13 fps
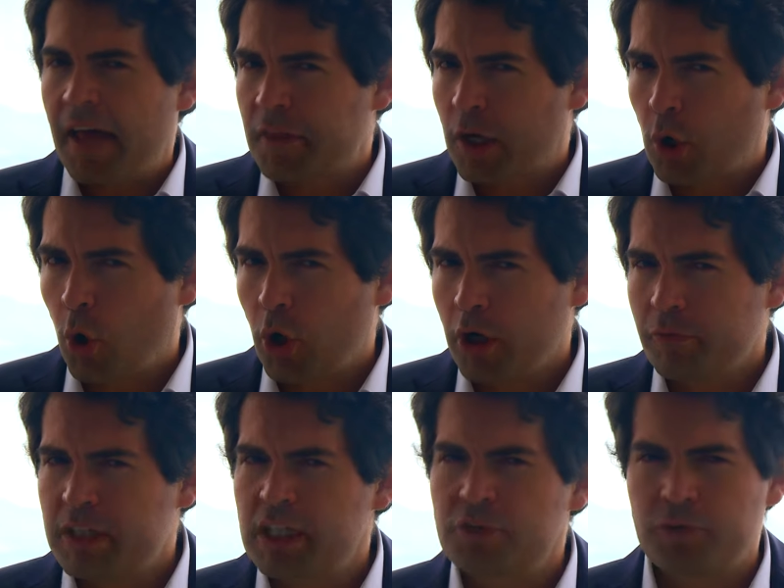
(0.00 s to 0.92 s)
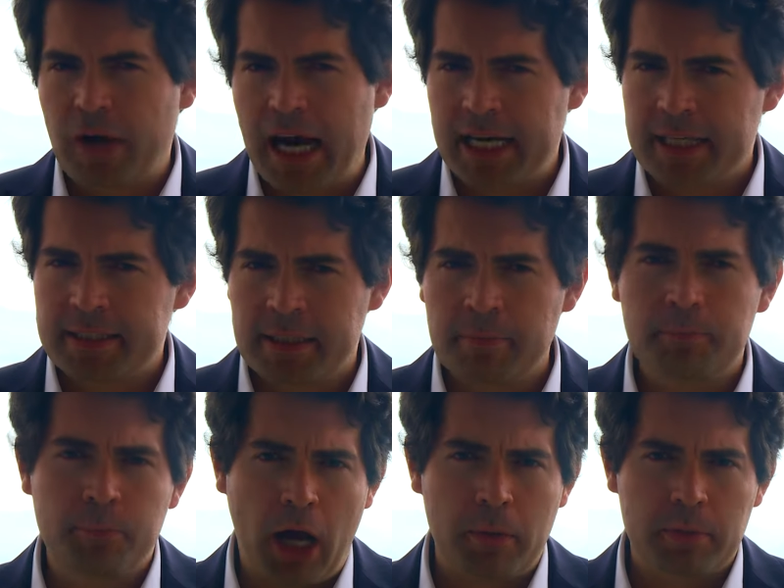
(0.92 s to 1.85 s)
At the core of these financing
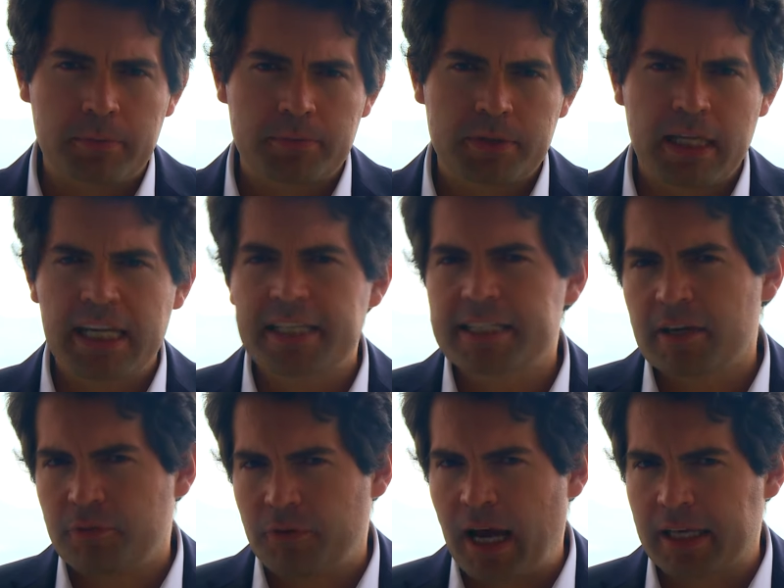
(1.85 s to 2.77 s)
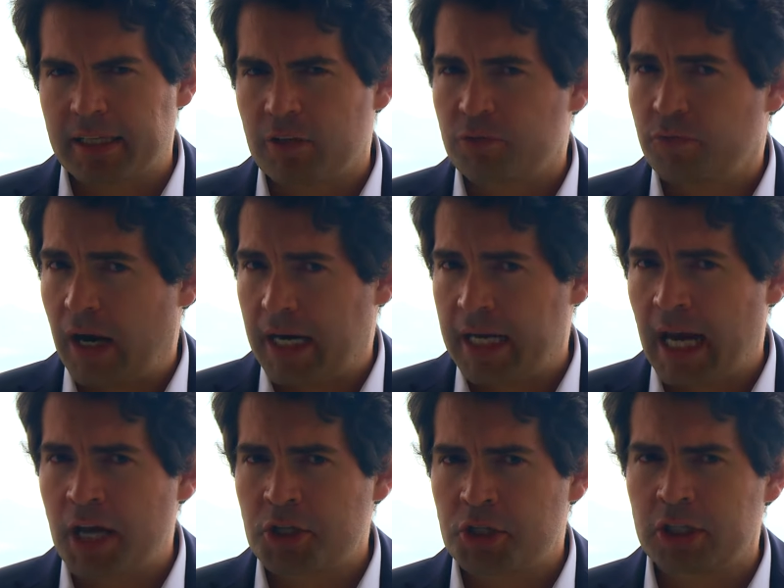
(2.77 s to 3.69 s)
problems is the fact that
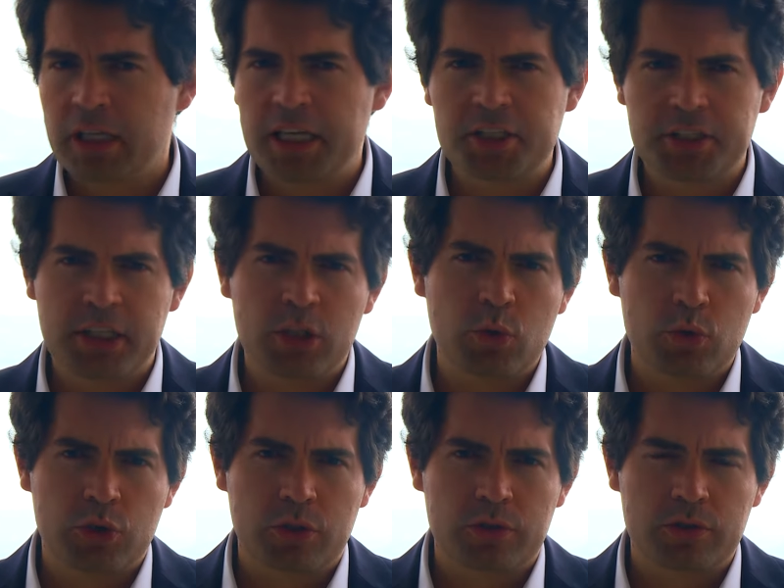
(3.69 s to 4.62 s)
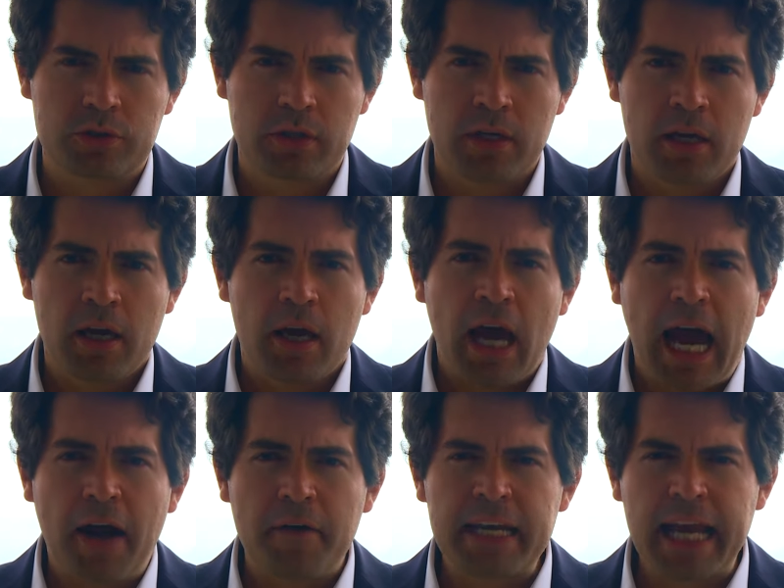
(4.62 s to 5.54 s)
financial institutions
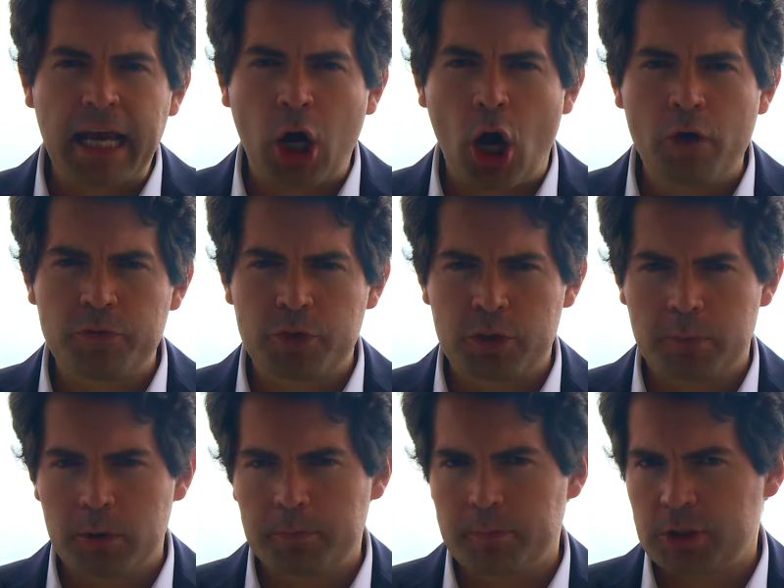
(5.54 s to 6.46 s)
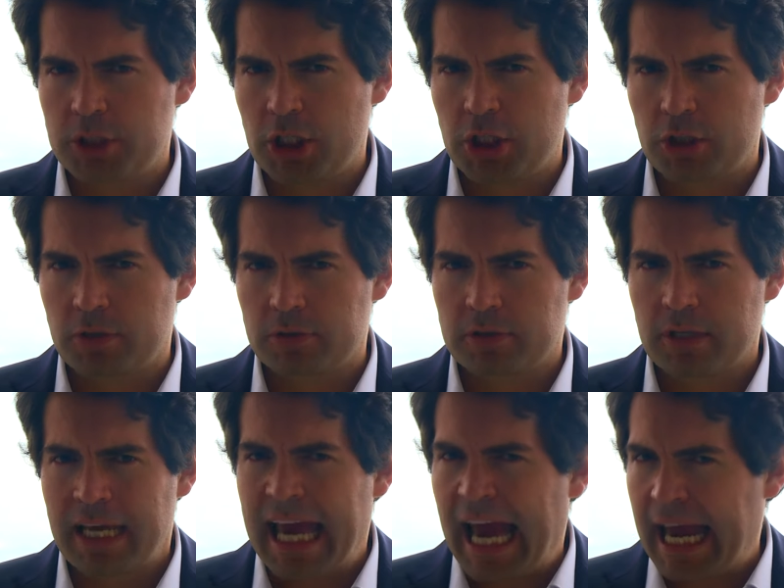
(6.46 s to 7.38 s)
are in a comfortable position
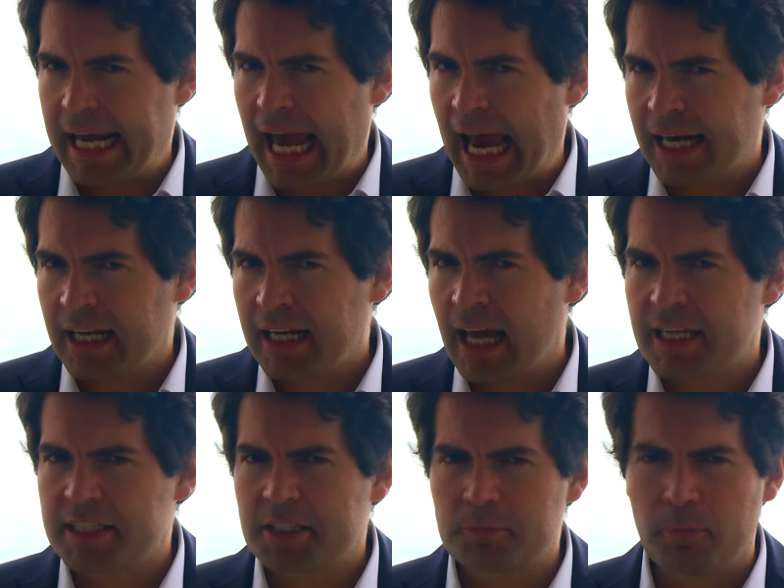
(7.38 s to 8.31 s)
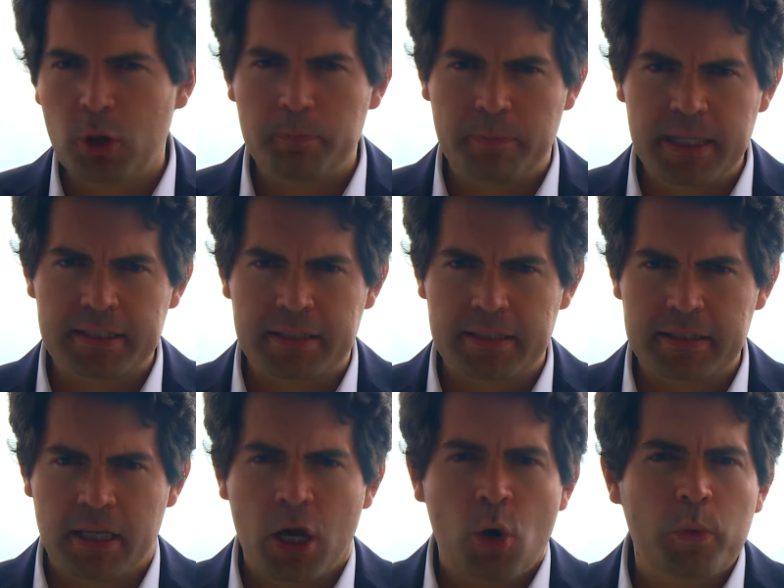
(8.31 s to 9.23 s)
and analyze small
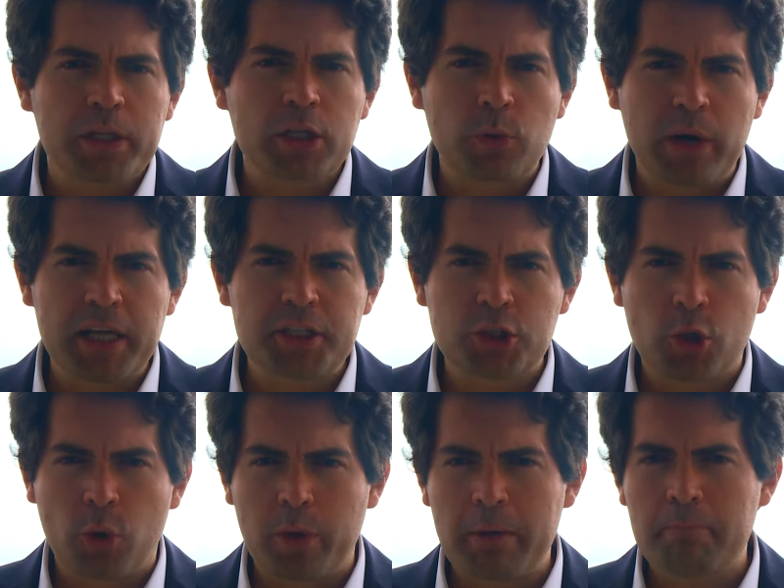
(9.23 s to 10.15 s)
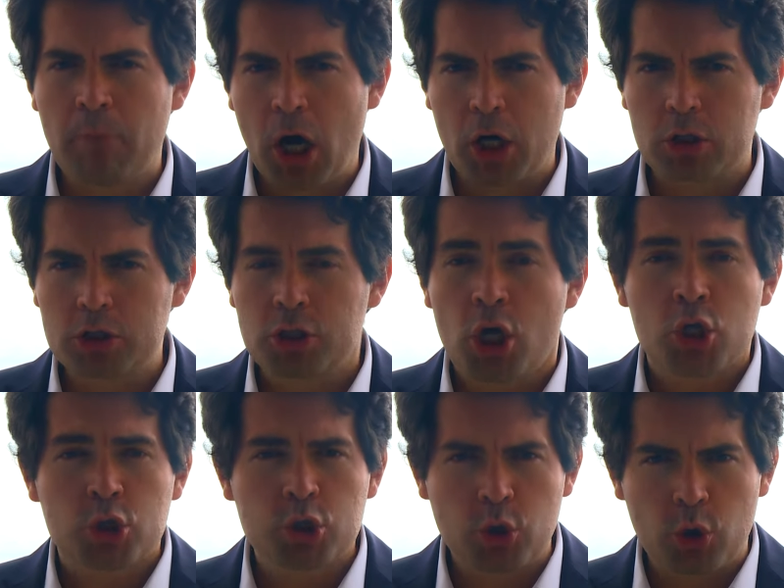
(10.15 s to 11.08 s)
business with credit scoring models
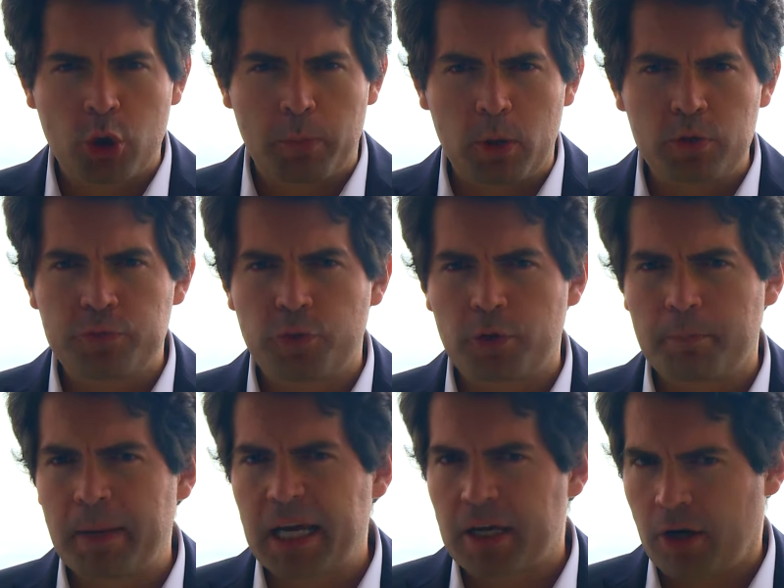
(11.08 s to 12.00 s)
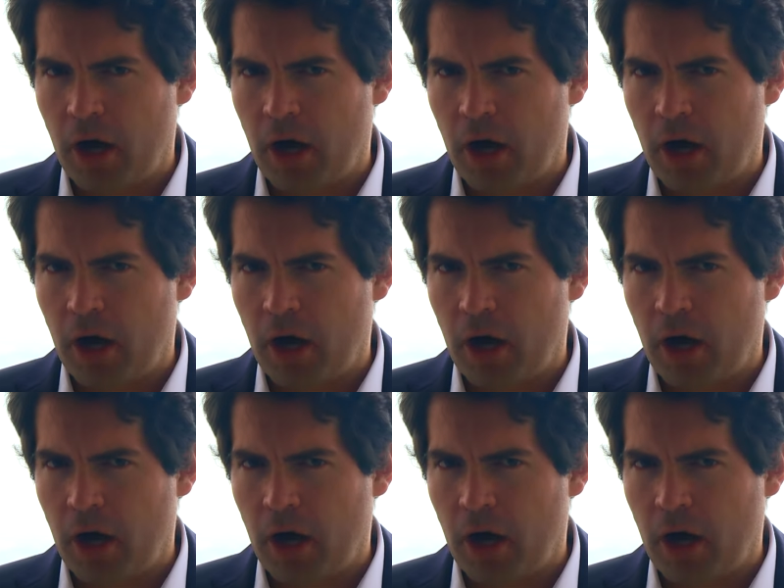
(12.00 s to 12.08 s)
suitable for big